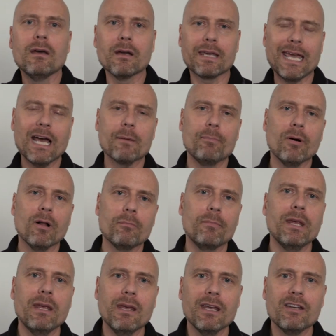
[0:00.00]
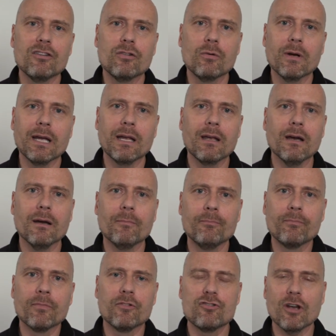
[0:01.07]
catapult me into a
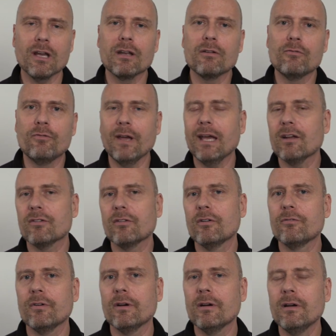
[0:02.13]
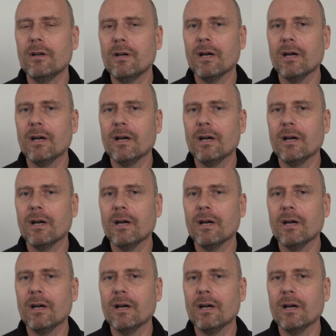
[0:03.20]
giant vat of